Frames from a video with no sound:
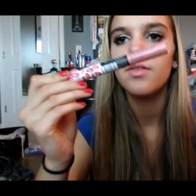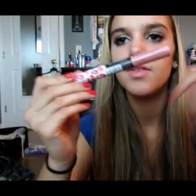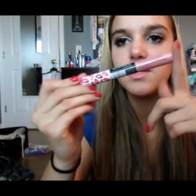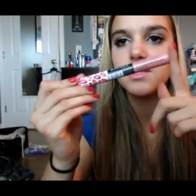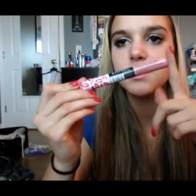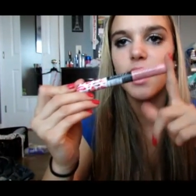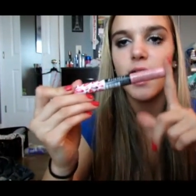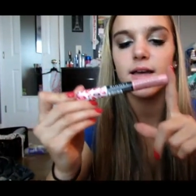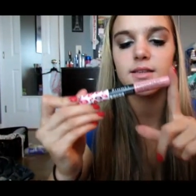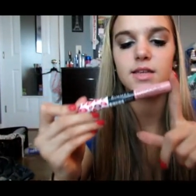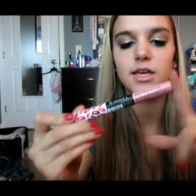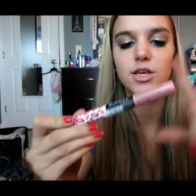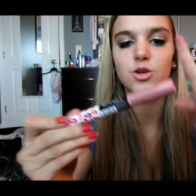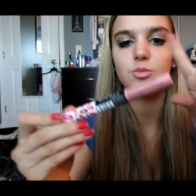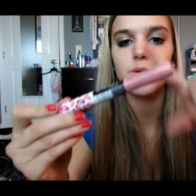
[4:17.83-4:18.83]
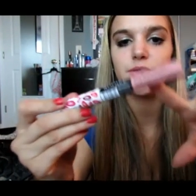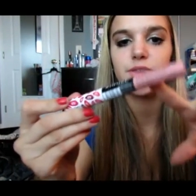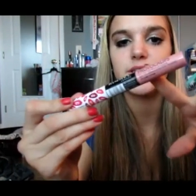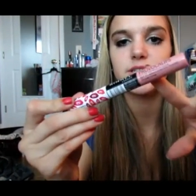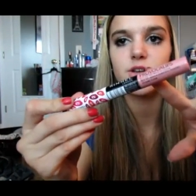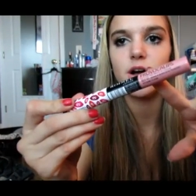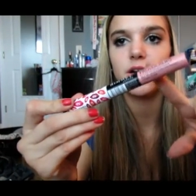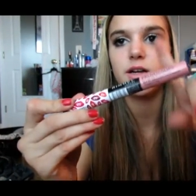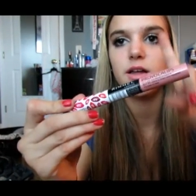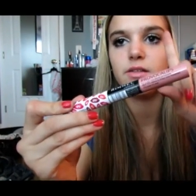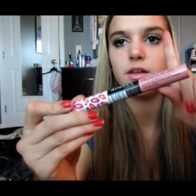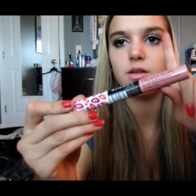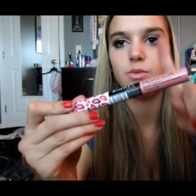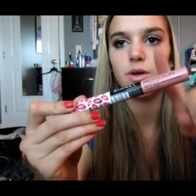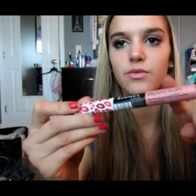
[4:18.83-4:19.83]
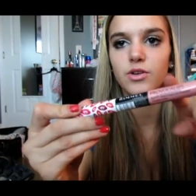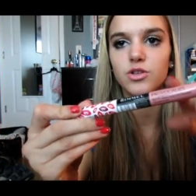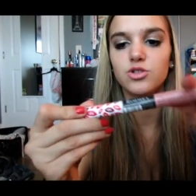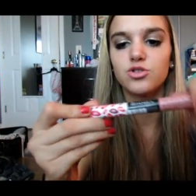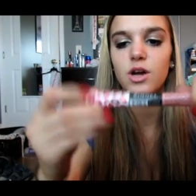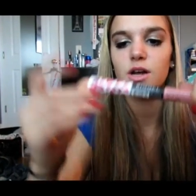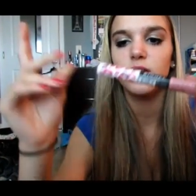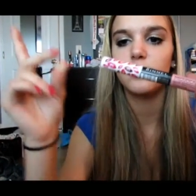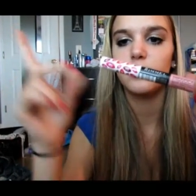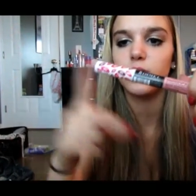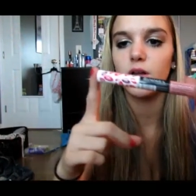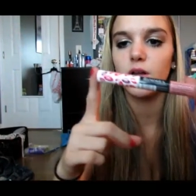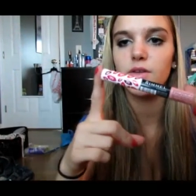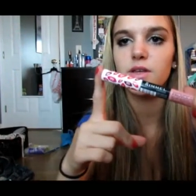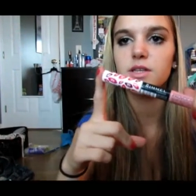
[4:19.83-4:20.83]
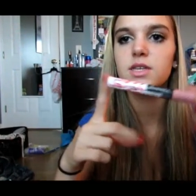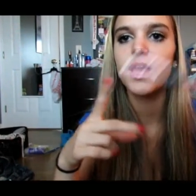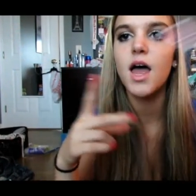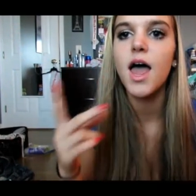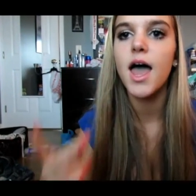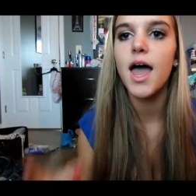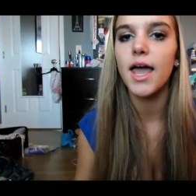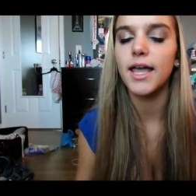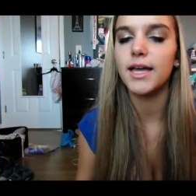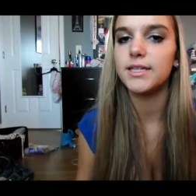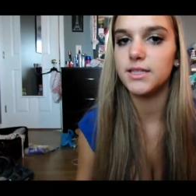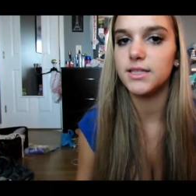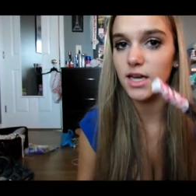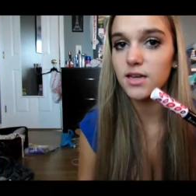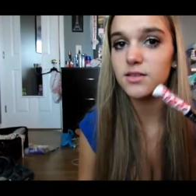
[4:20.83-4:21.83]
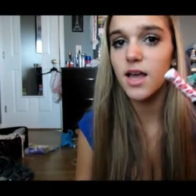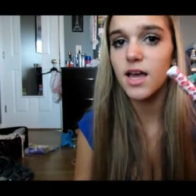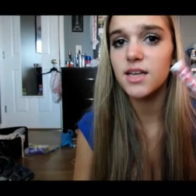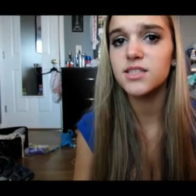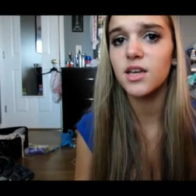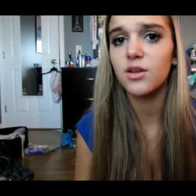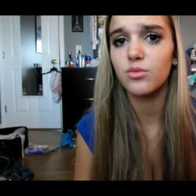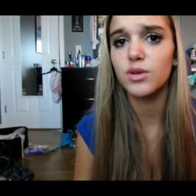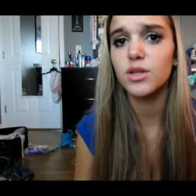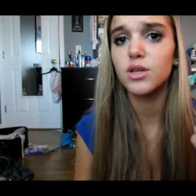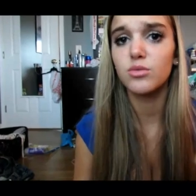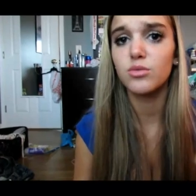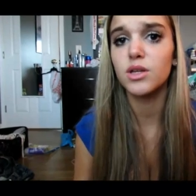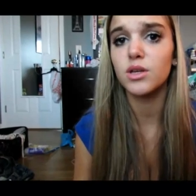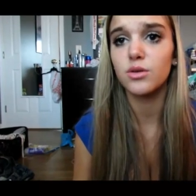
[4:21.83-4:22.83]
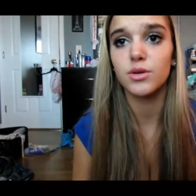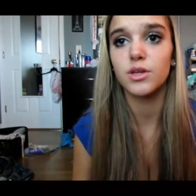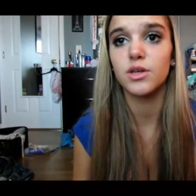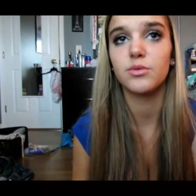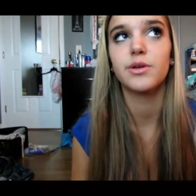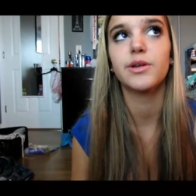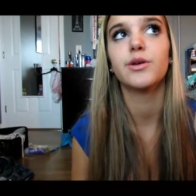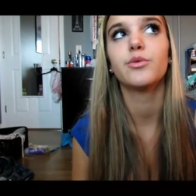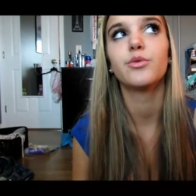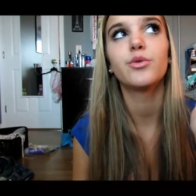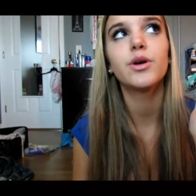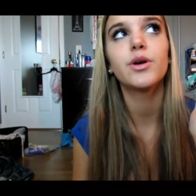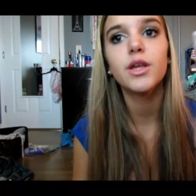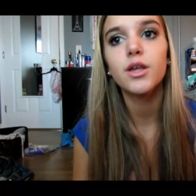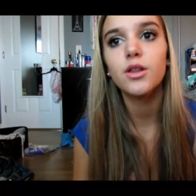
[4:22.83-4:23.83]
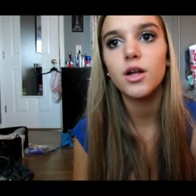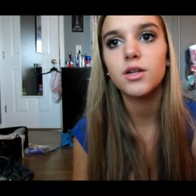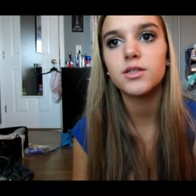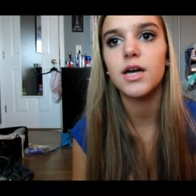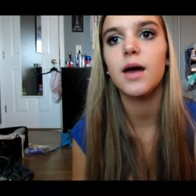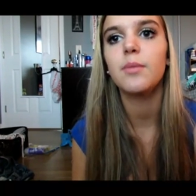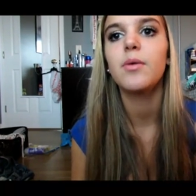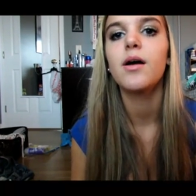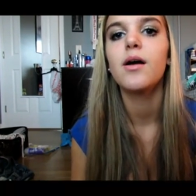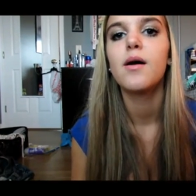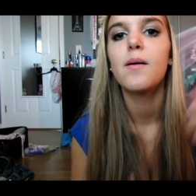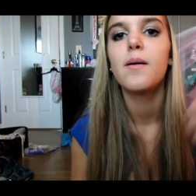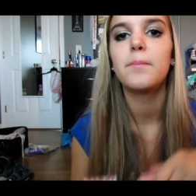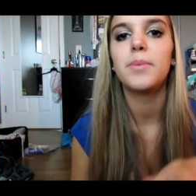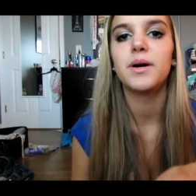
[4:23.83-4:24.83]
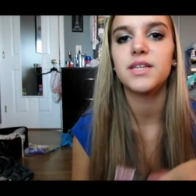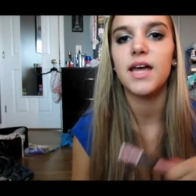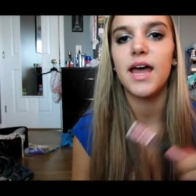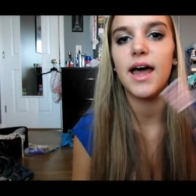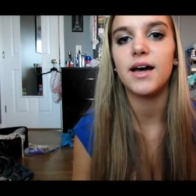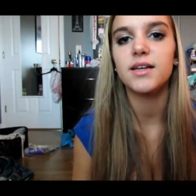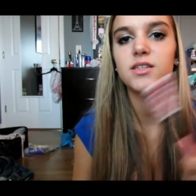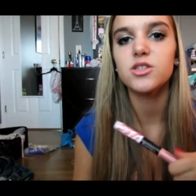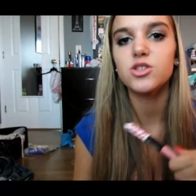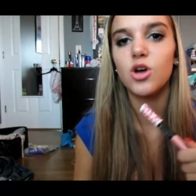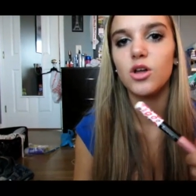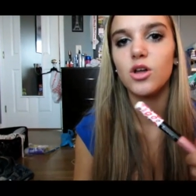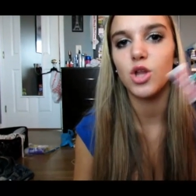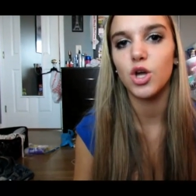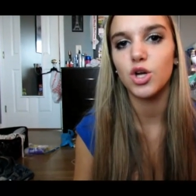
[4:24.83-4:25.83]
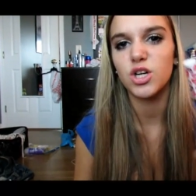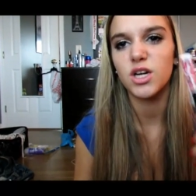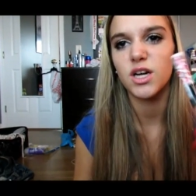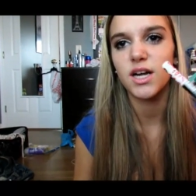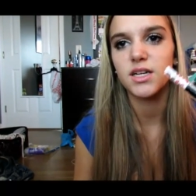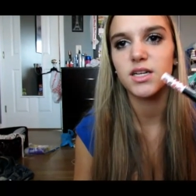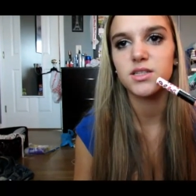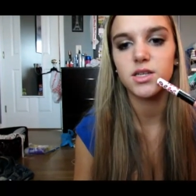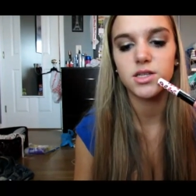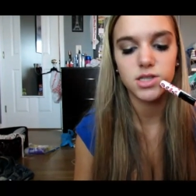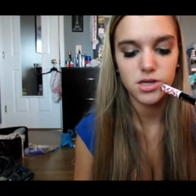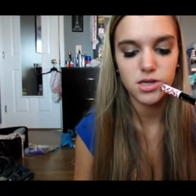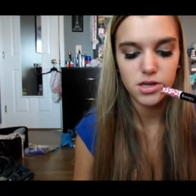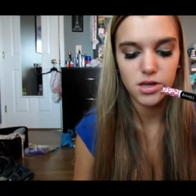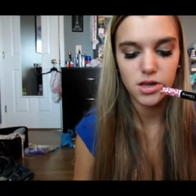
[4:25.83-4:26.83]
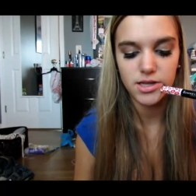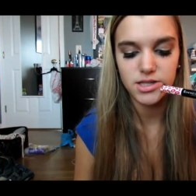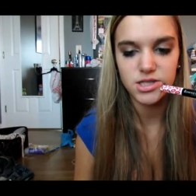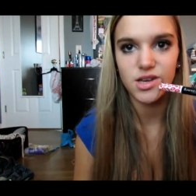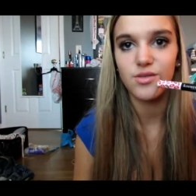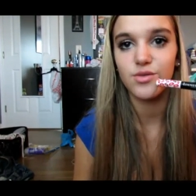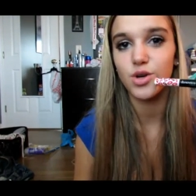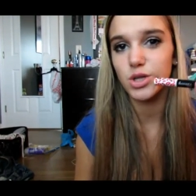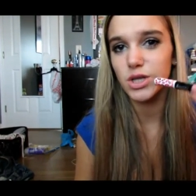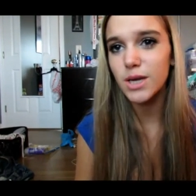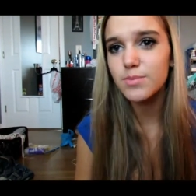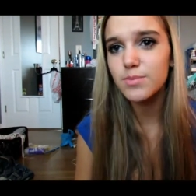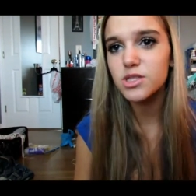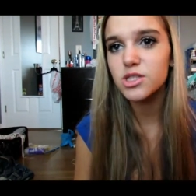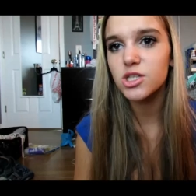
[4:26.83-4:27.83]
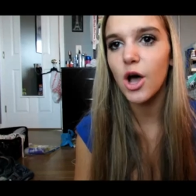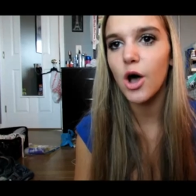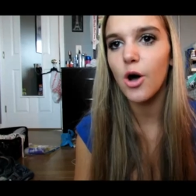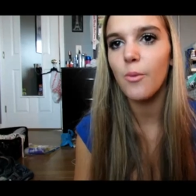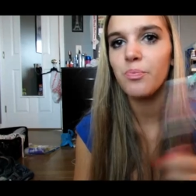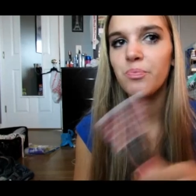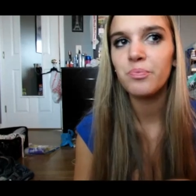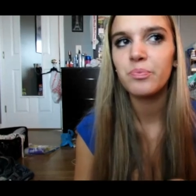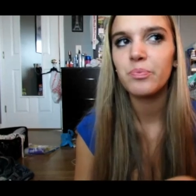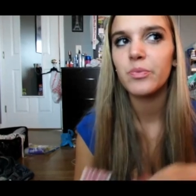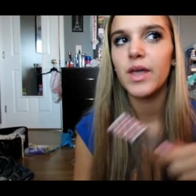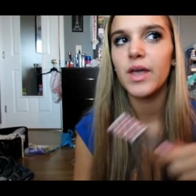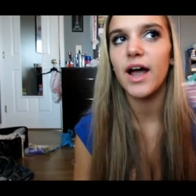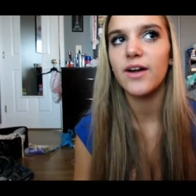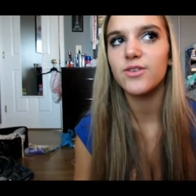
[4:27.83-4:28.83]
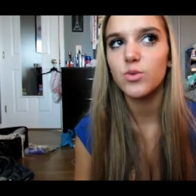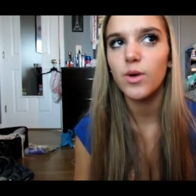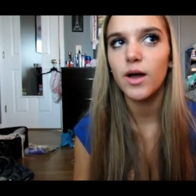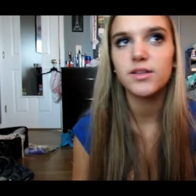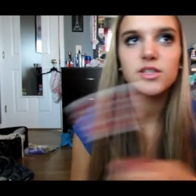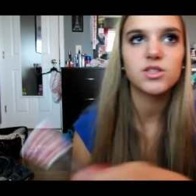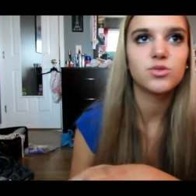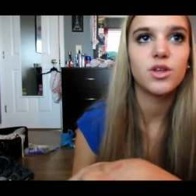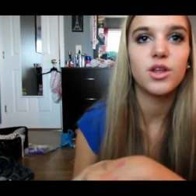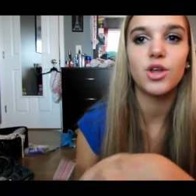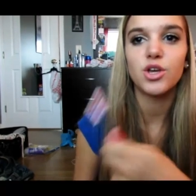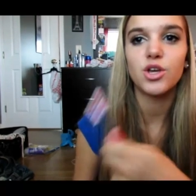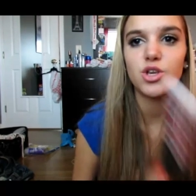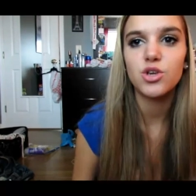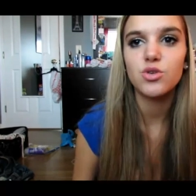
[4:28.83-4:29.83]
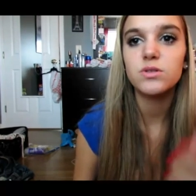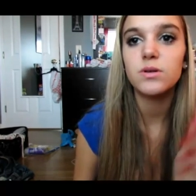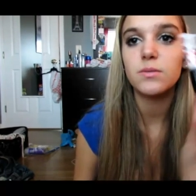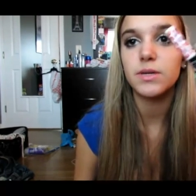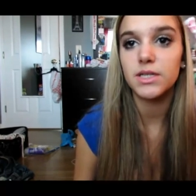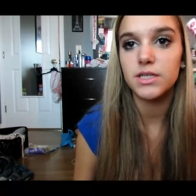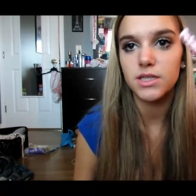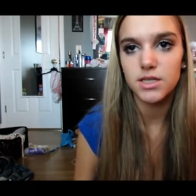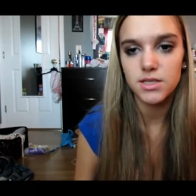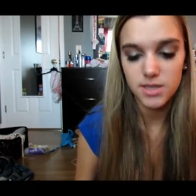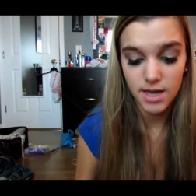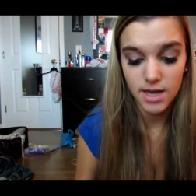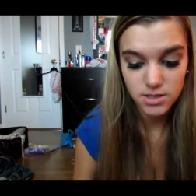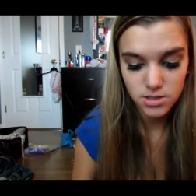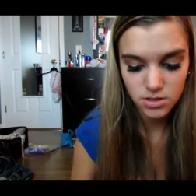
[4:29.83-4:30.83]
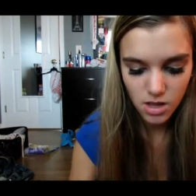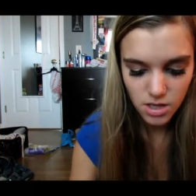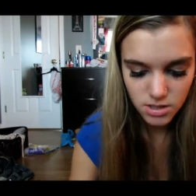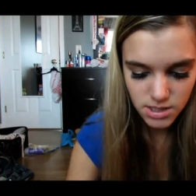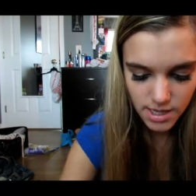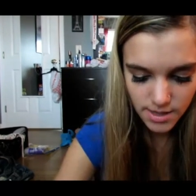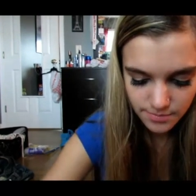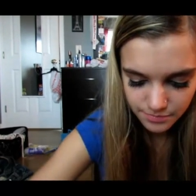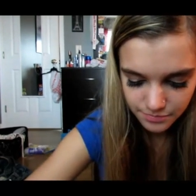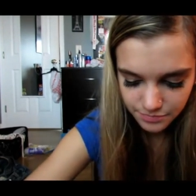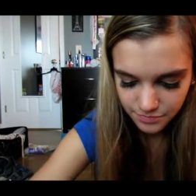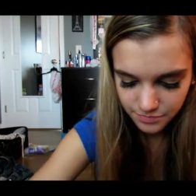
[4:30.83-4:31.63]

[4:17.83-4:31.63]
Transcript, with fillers: this has, like, you put this on and then wait for it to dry and then put on this. And it does last a really, really, really, really, really long time. But as it's on longer, it kind of sinks into the lines of your lips. So, after a while, it doesn't really look cute, but it does last a long time.